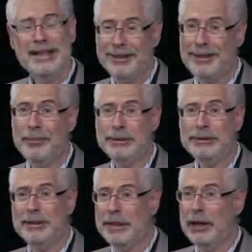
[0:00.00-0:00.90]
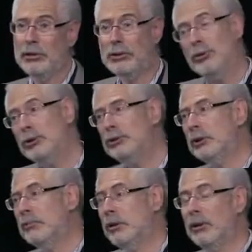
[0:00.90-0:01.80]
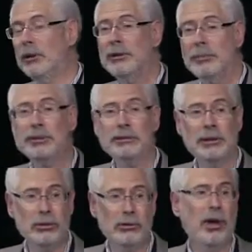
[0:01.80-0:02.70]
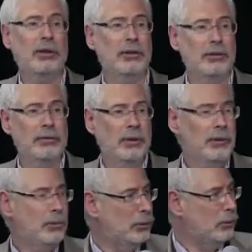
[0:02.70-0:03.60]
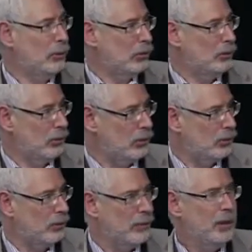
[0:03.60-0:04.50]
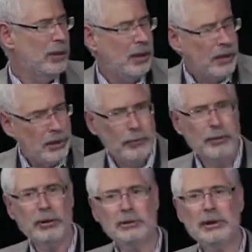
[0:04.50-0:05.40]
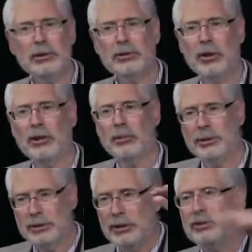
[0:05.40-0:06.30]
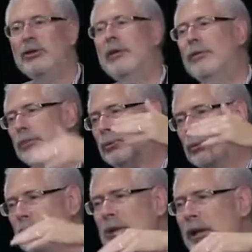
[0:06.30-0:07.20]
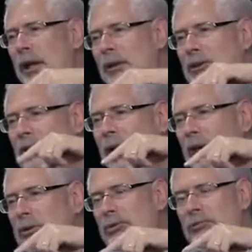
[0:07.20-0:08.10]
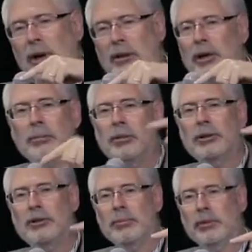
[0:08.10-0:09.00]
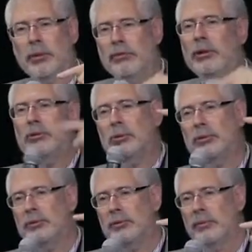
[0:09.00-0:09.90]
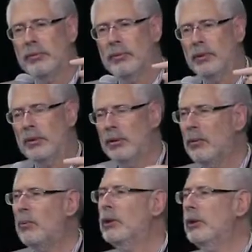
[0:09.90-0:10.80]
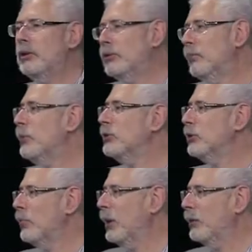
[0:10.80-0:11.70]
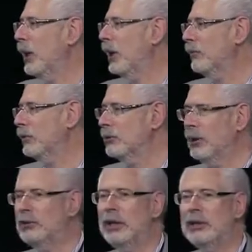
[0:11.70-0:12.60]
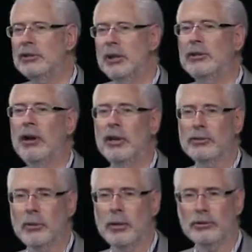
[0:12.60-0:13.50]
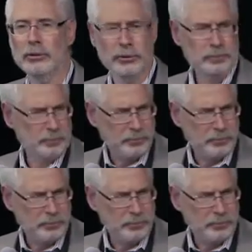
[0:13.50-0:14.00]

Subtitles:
are typically not just useless, but are typically destructive when doing search. Therefore, the lean startup is a set of tools, and the stack is right now pretty simple. 3 tools. One is business model canvas. That's Alexander Osterwalder's